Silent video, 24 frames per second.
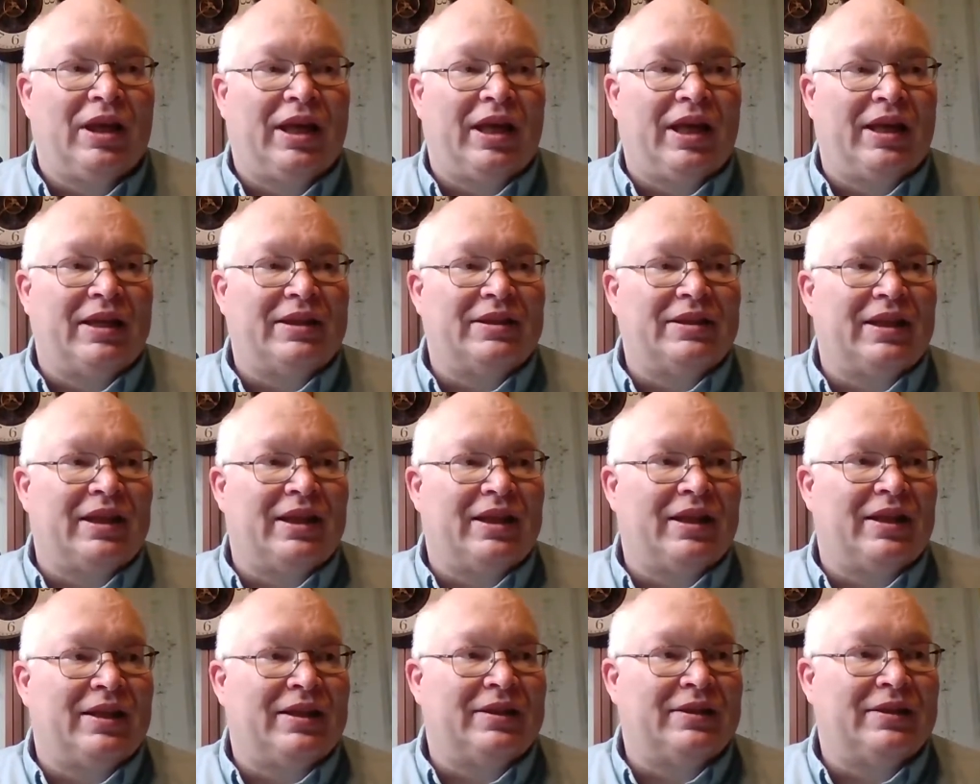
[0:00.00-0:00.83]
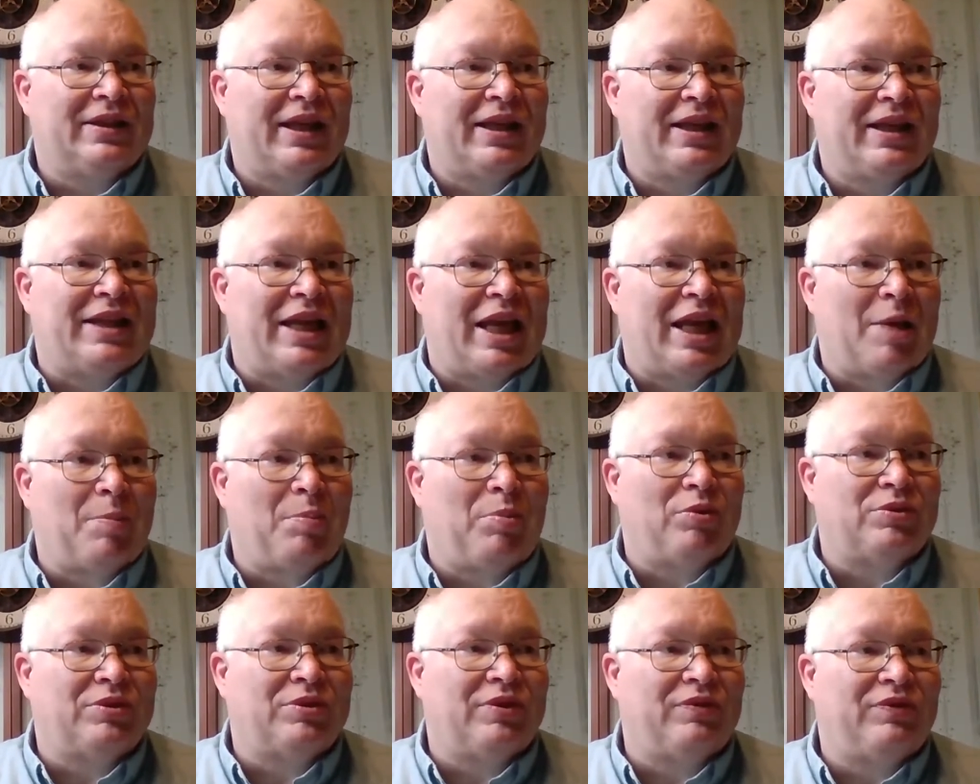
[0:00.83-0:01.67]
as uh,
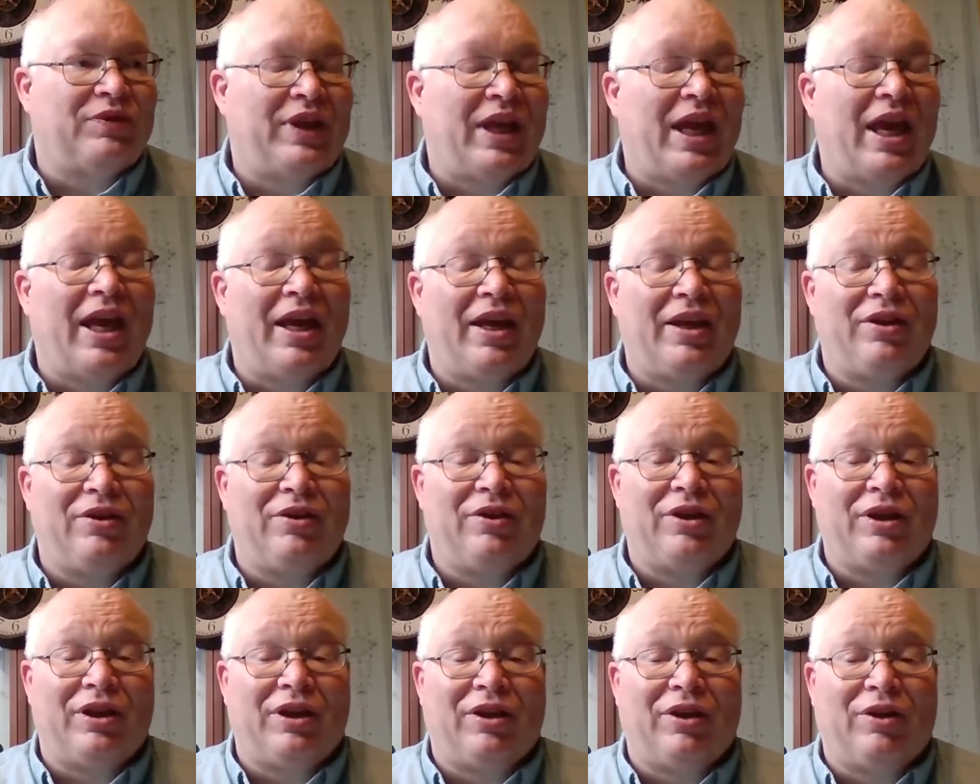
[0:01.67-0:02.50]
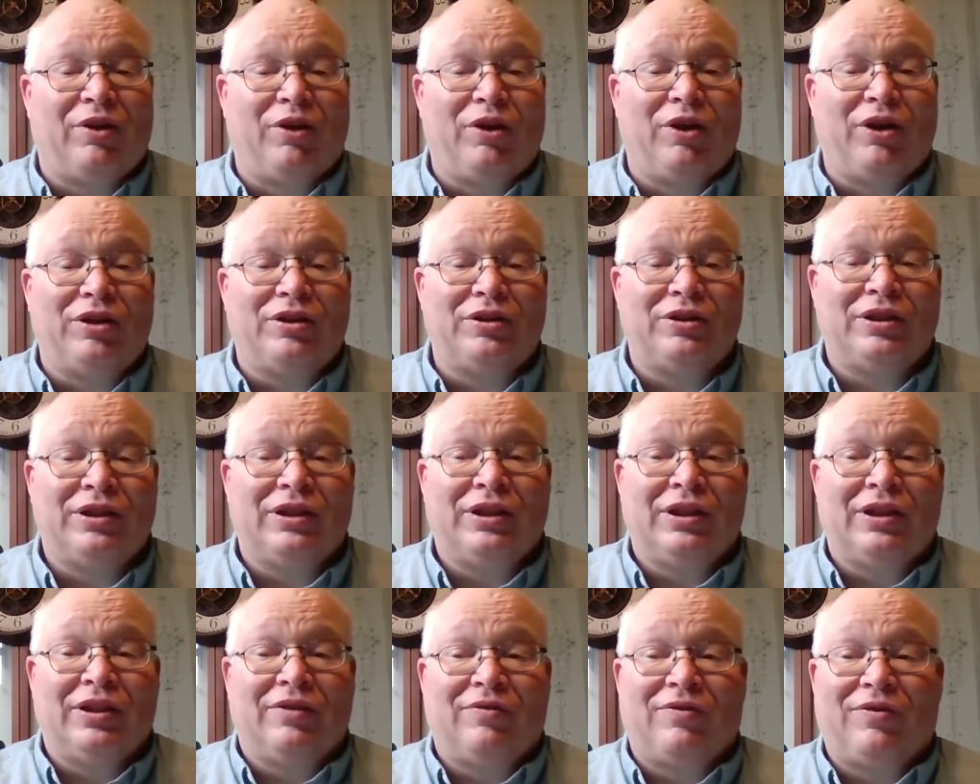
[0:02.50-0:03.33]
examples of, yeah, you're going to hurt
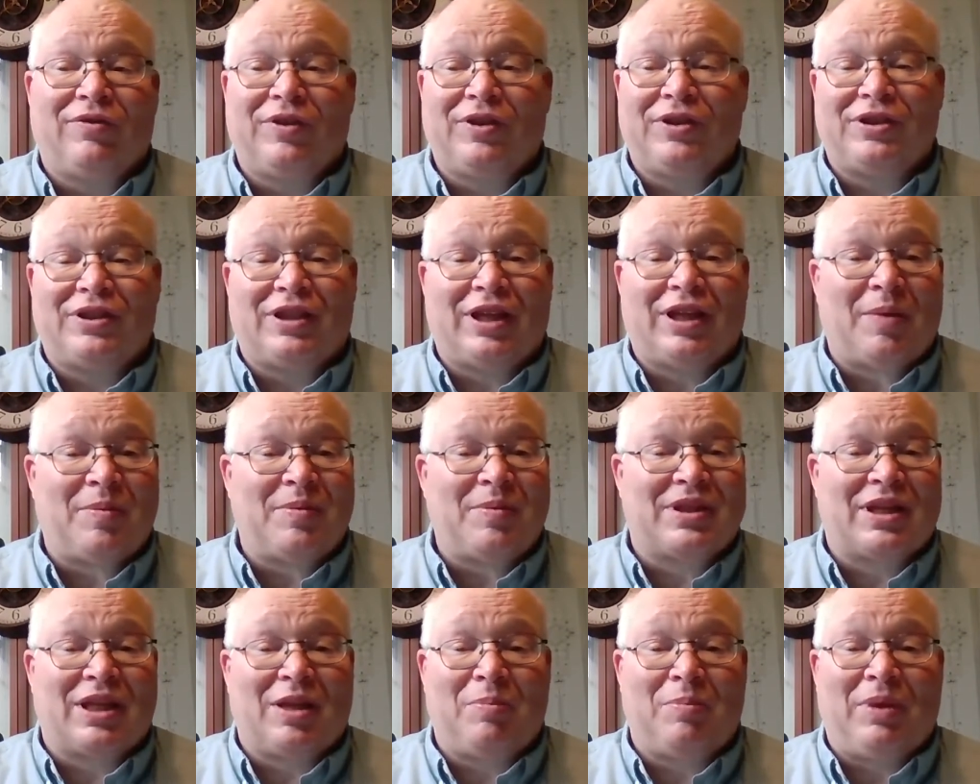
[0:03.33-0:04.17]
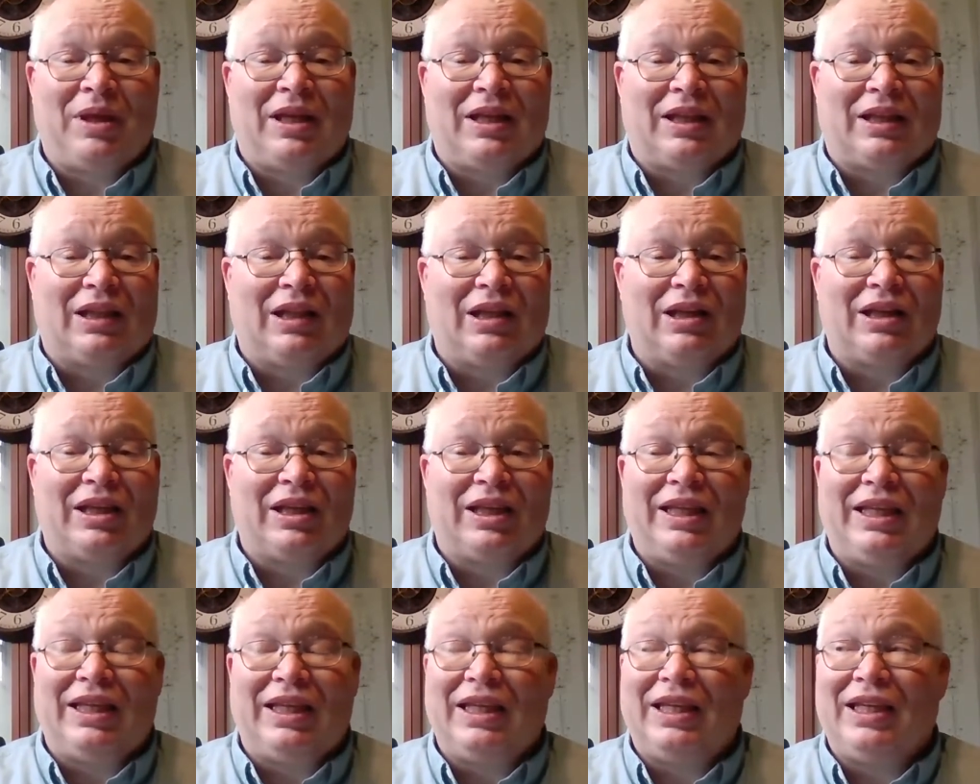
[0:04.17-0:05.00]
First time it's going to be
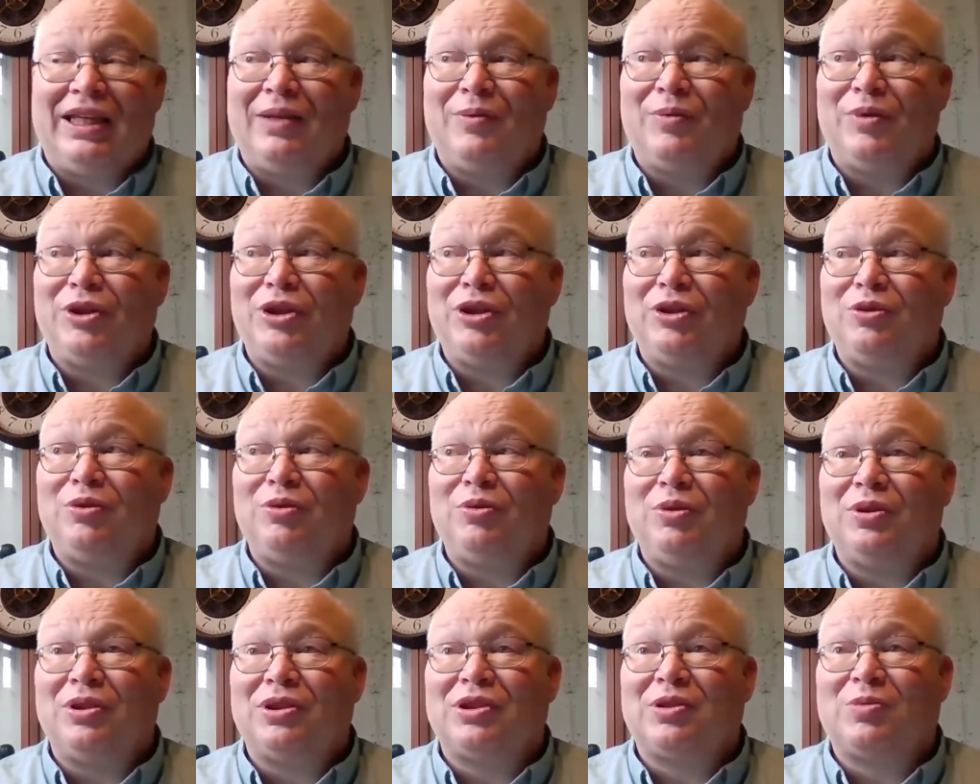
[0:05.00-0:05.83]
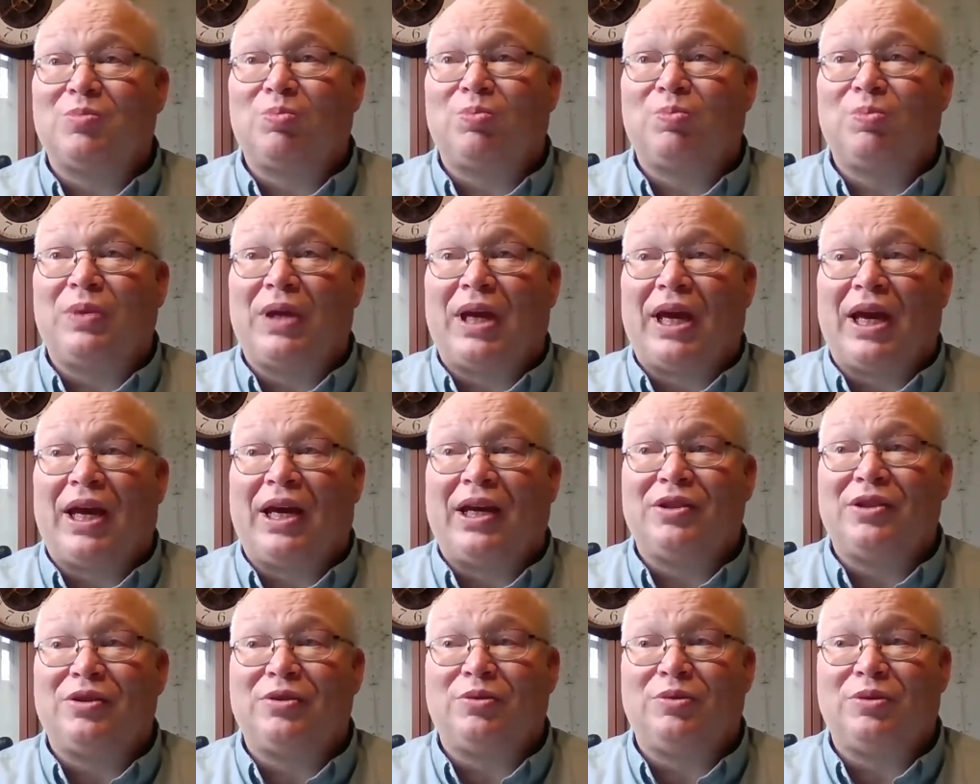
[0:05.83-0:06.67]
clunky when you do this
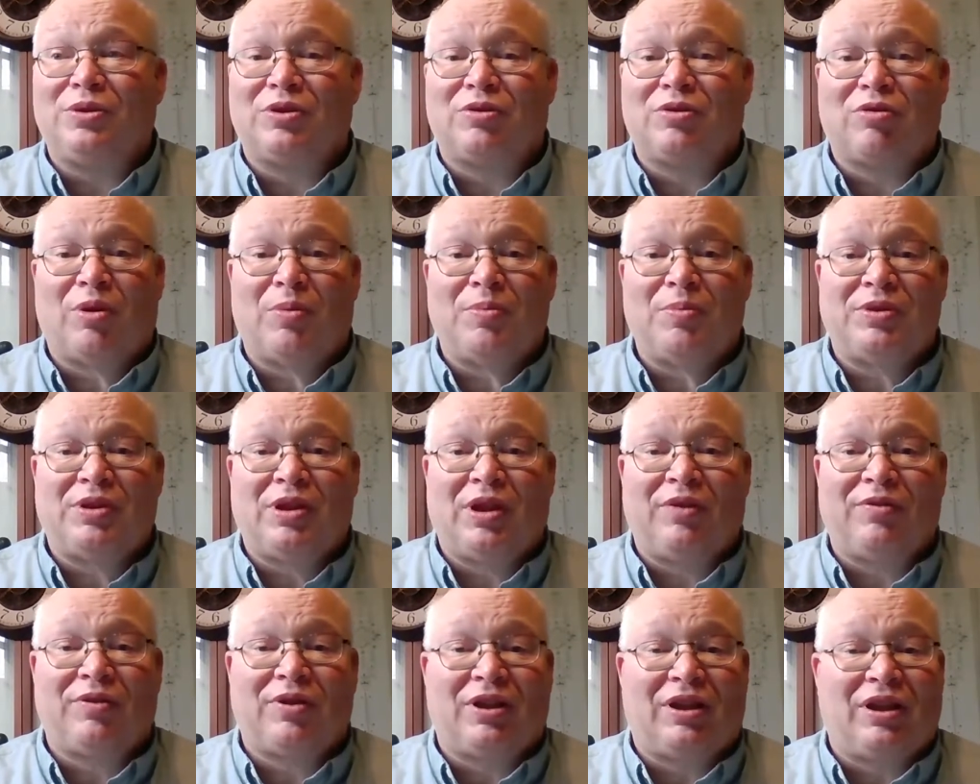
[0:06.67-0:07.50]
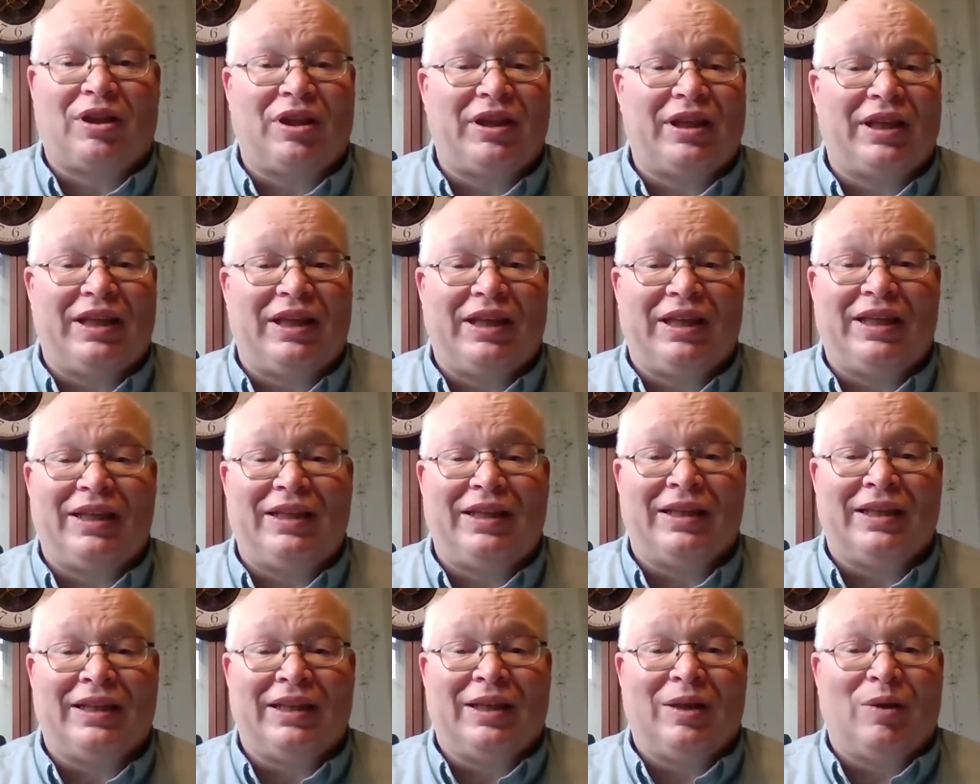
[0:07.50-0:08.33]
agile and scrum stuff,
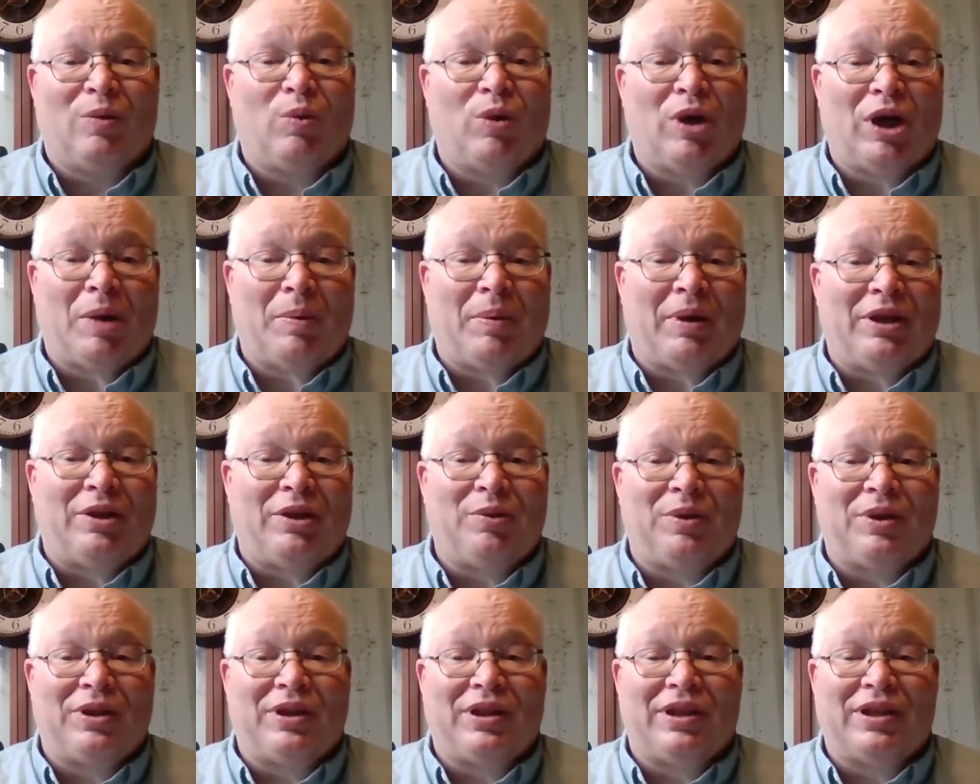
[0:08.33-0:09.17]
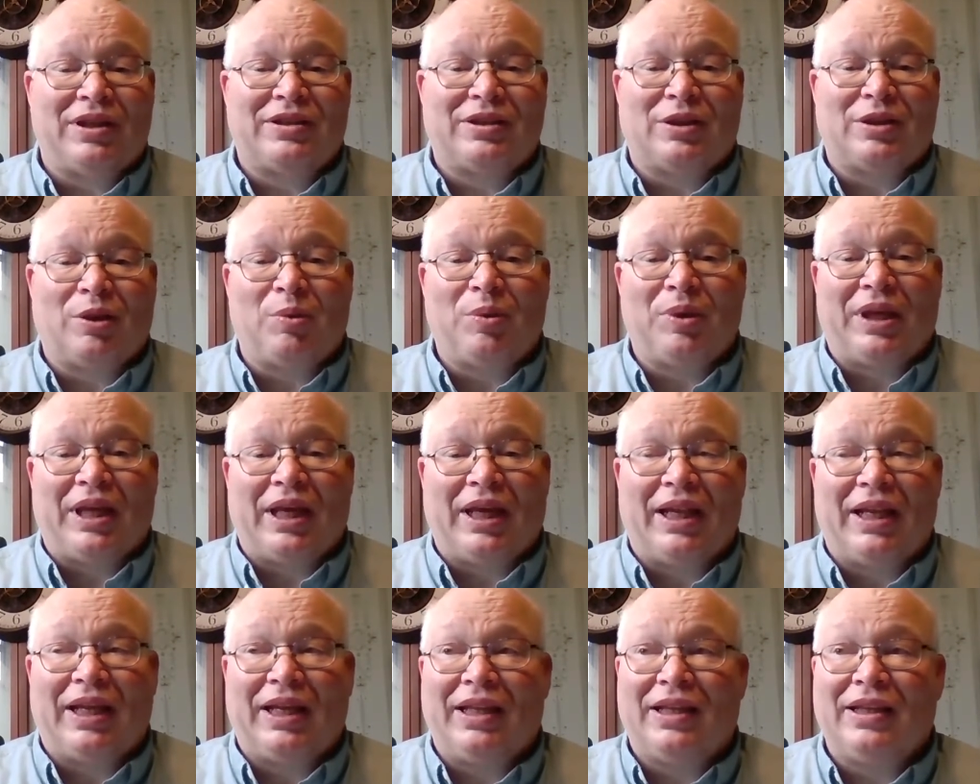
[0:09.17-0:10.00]
clunky. Why am I doing this? Don't
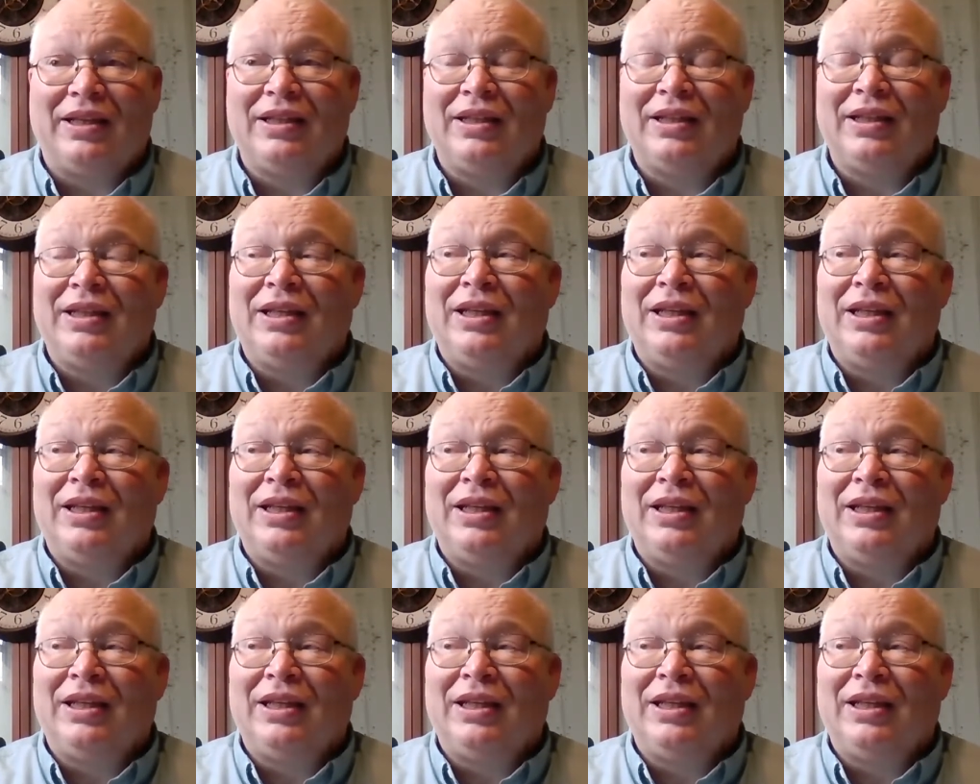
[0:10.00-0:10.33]
get it.